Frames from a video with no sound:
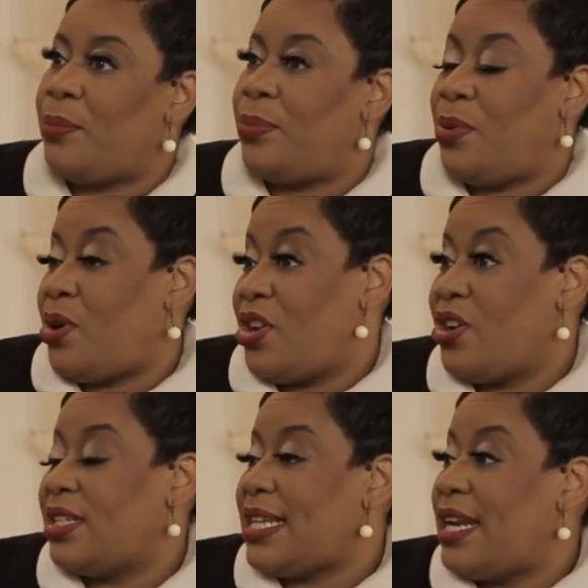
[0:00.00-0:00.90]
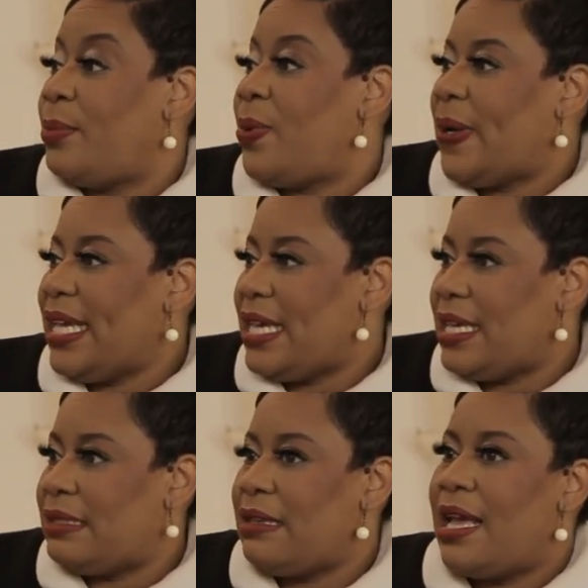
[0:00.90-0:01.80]
employers and
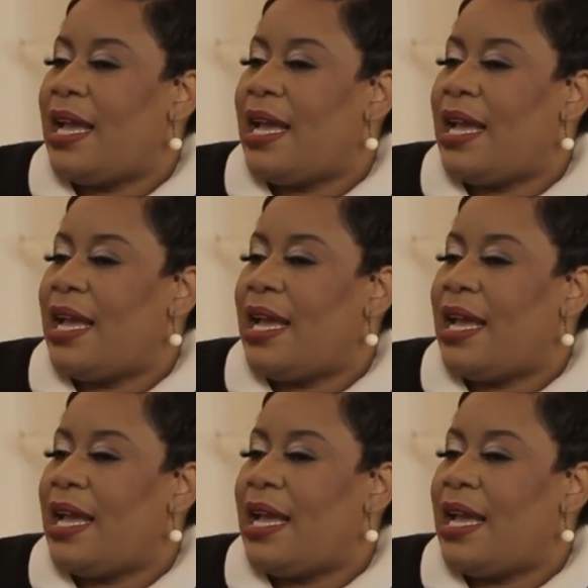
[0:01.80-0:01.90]
employees